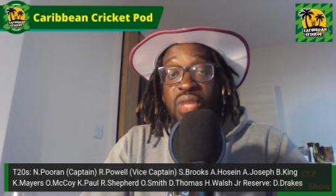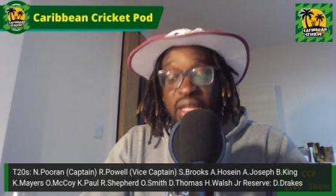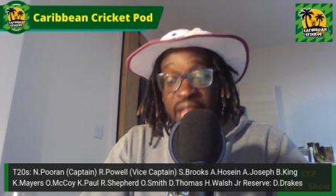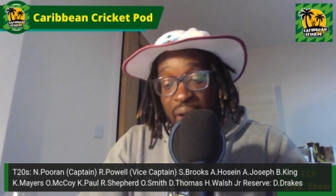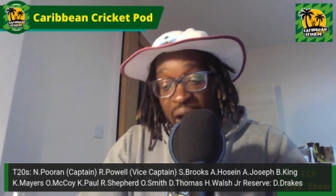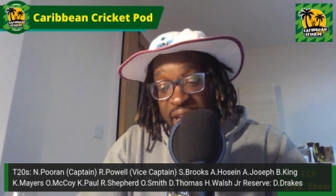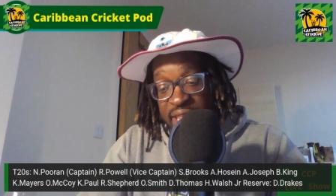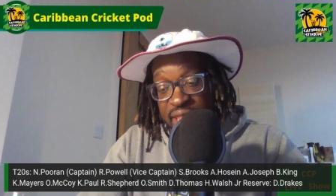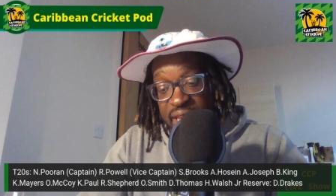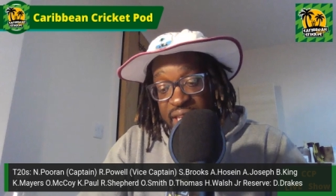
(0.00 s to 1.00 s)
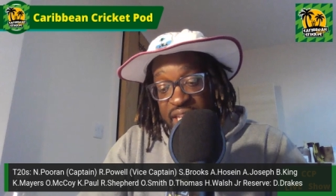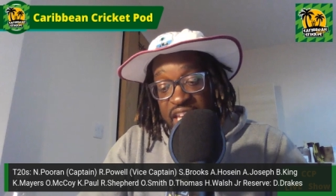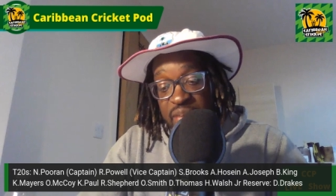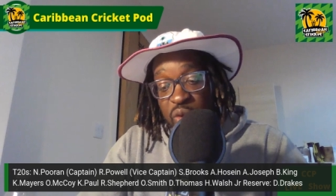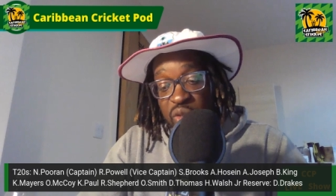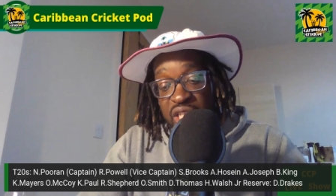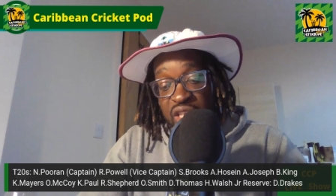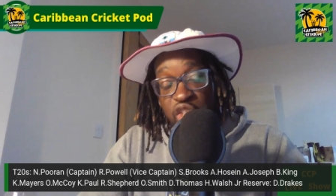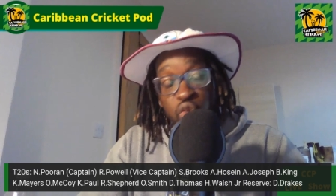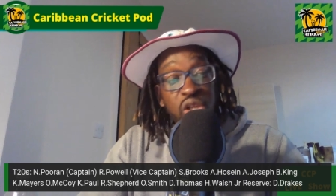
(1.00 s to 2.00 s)
Now, I think Keemo is in
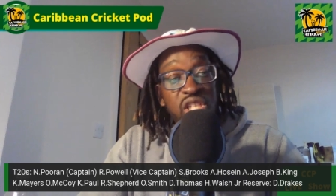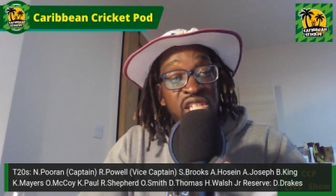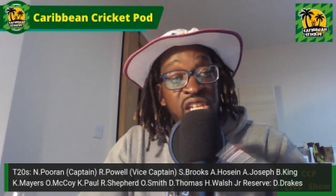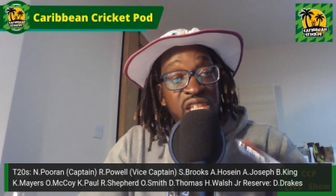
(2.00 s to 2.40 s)
the squad as